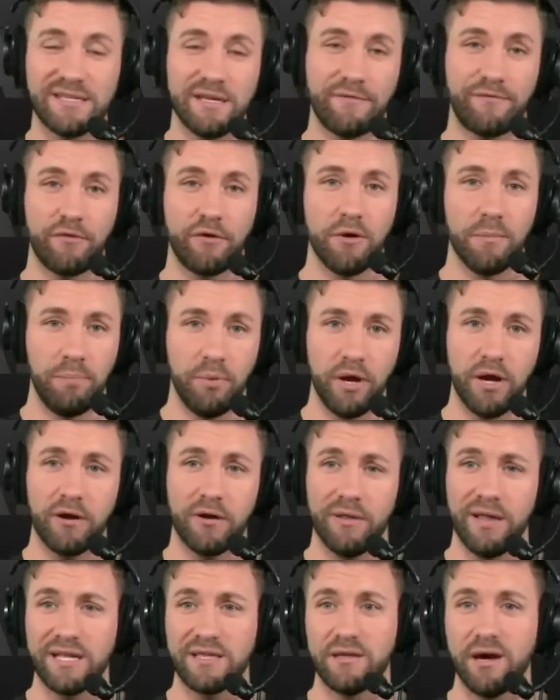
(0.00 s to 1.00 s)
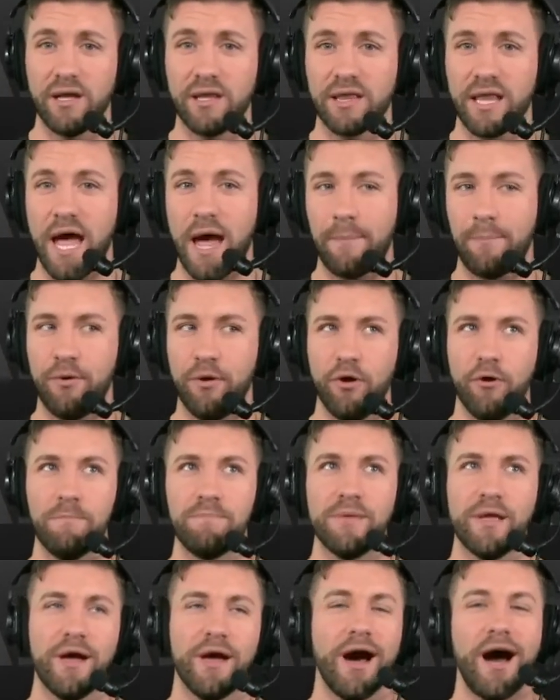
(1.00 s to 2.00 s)
And for a player like Dunlap, who
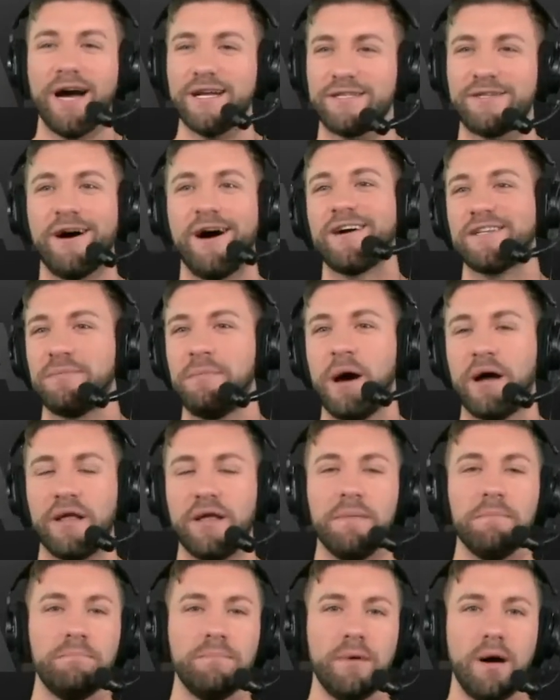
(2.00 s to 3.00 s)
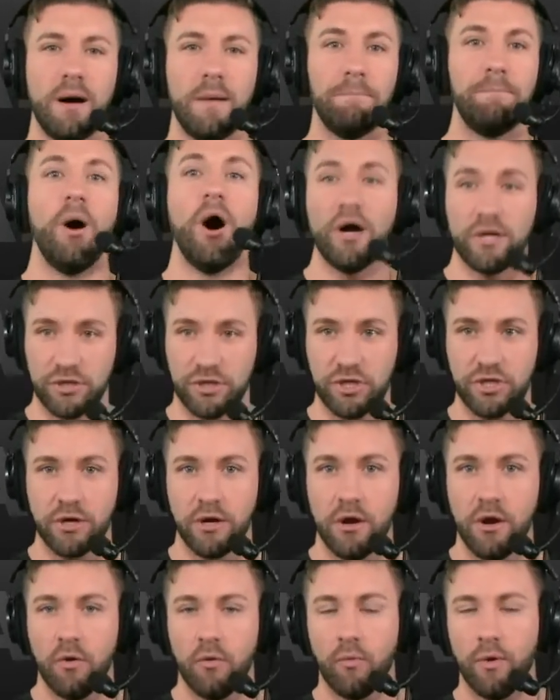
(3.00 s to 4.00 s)
I talked about him a bunch
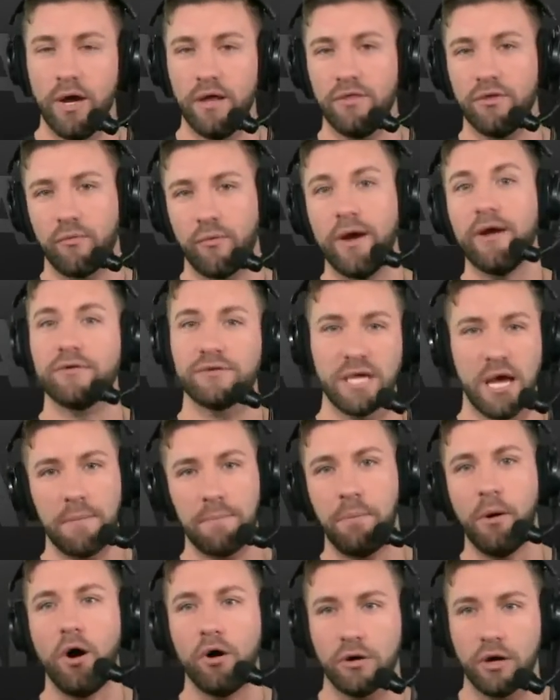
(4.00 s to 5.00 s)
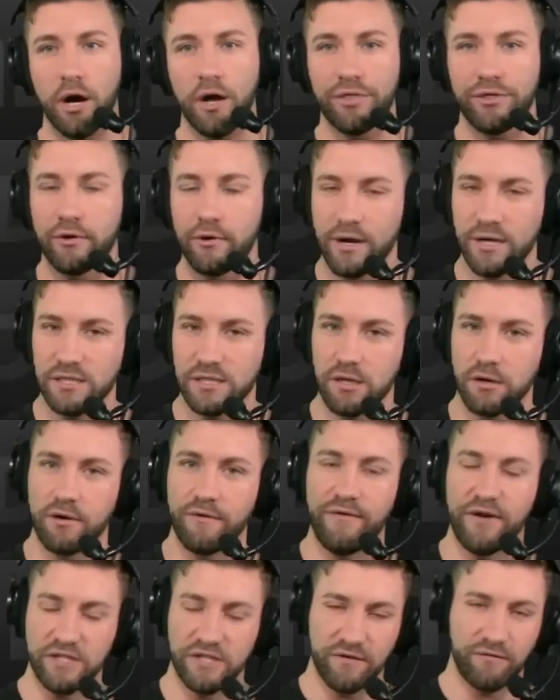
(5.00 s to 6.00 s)
when the Raiders had Paul Guenther as their
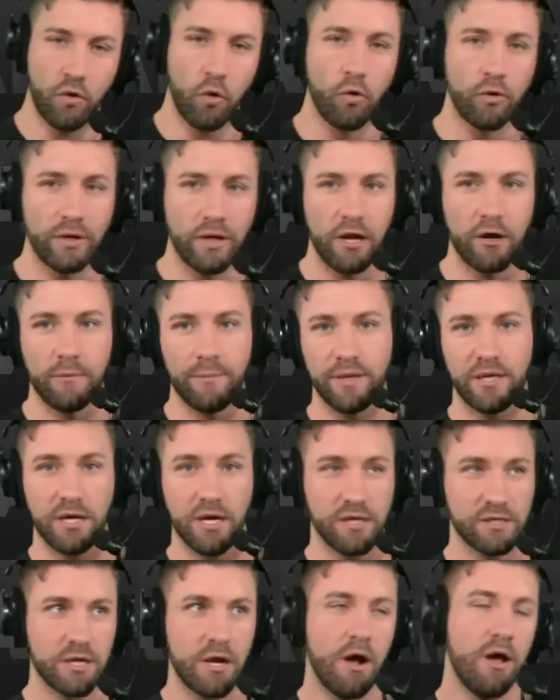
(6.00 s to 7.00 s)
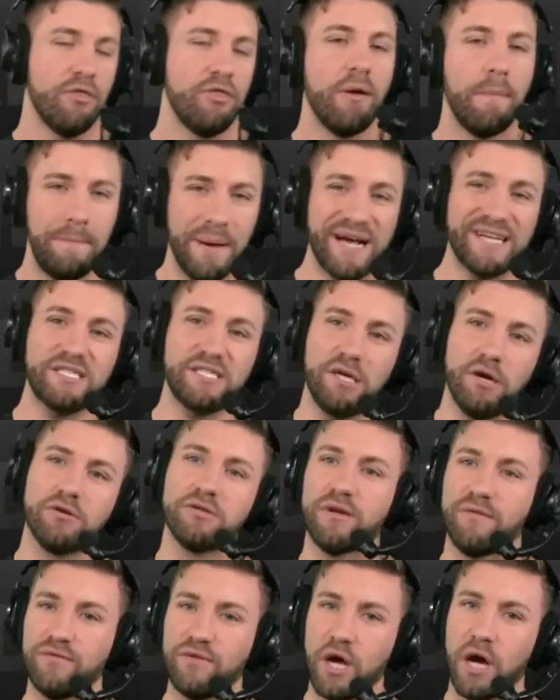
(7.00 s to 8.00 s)
defensive coordinator because the best
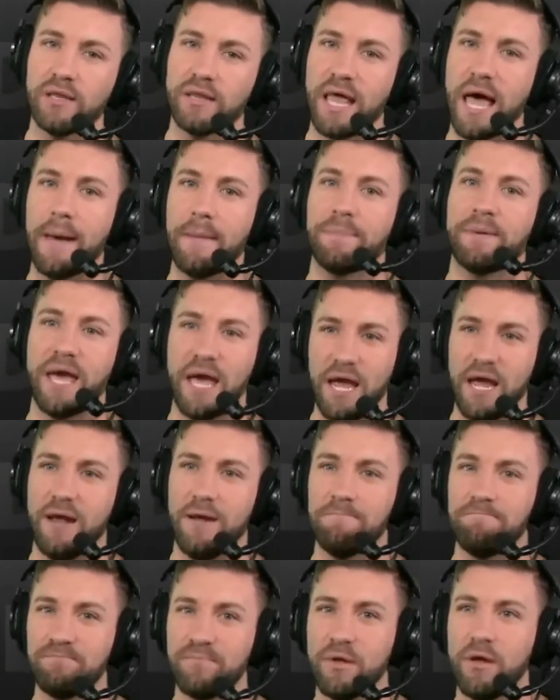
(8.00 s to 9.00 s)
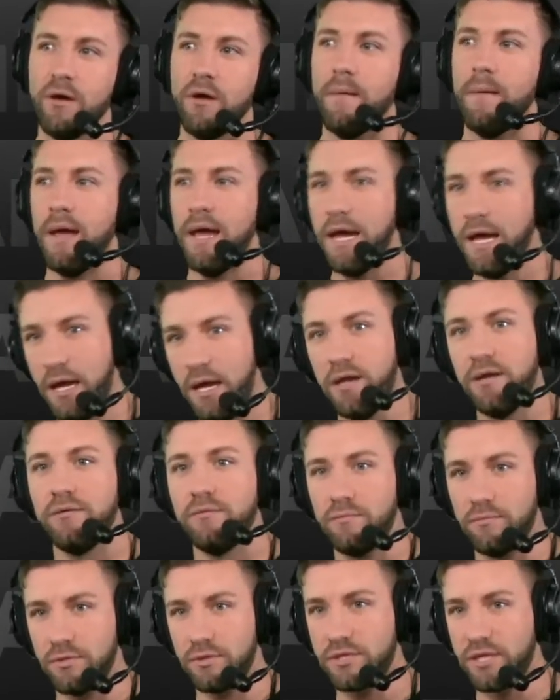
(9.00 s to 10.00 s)
years of Dunlap came
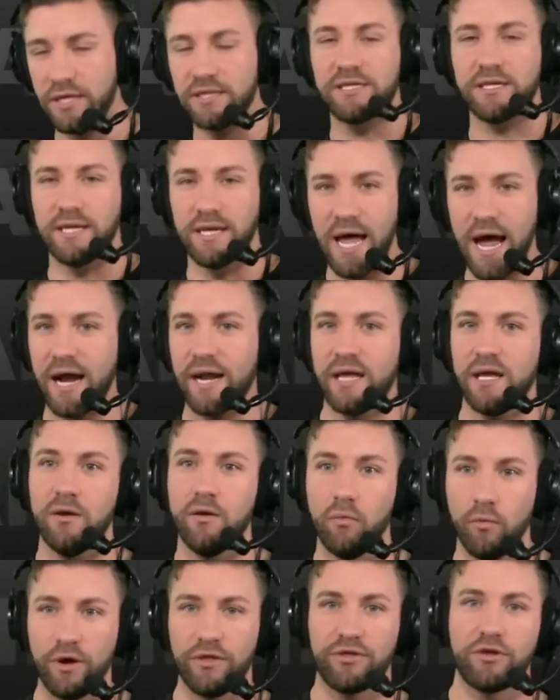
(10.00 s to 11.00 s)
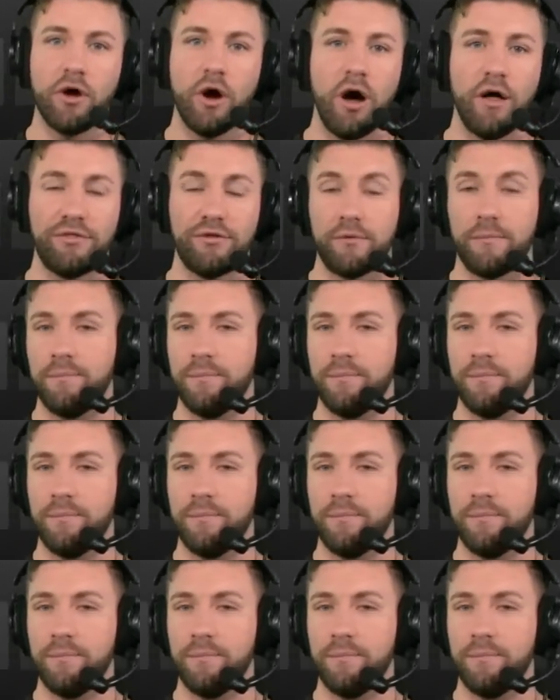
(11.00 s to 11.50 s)
in Cincinnati with Gunther.